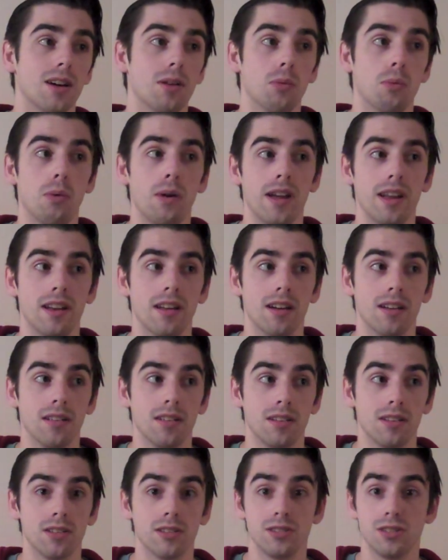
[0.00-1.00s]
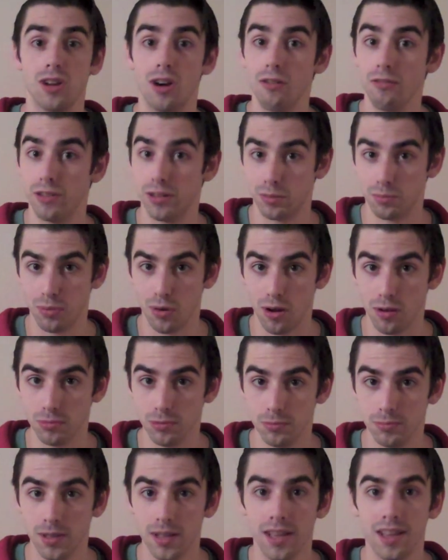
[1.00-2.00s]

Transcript: a way to solve this problem,